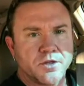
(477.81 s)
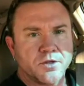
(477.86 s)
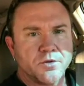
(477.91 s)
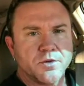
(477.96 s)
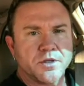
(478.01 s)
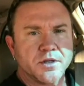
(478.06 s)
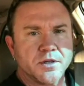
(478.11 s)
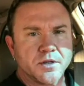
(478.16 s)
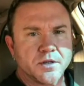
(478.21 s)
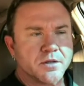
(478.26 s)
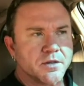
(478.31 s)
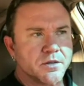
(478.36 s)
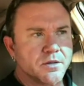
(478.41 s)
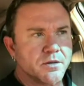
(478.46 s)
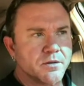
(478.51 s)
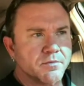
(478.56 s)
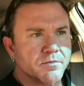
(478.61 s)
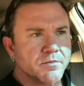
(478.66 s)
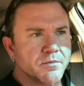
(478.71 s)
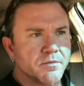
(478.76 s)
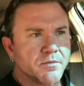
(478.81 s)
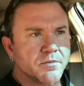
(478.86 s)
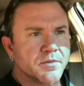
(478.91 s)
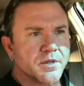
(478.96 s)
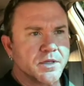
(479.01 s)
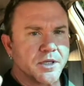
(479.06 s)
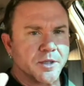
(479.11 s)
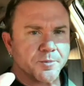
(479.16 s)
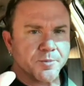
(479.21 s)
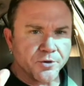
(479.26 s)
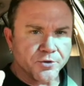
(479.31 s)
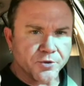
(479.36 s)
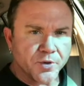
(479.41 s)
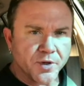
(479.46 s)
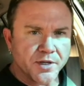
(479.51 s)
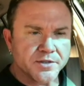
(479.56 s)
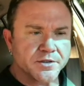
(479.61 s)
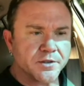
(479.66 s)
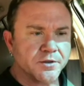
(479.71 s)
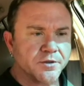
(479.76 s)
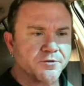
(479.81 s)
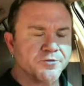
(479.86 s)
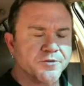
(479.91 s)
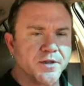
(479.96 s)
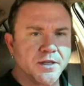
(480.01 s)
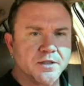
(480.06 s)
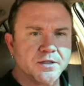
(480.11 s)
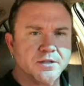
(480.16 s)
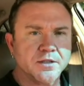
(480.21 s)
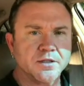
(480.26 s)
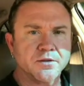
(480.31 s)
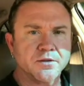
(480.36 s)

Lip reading: You didn't keep your trust and your faith,